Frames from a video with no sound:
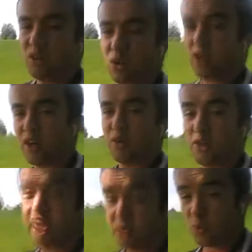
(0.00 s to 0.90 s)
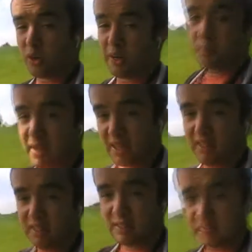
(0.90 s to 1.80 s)
Although she's walking me.
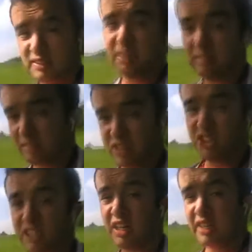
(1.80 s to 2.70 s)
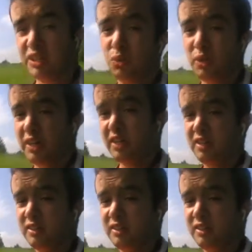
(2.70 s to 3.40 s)
She's leading the way.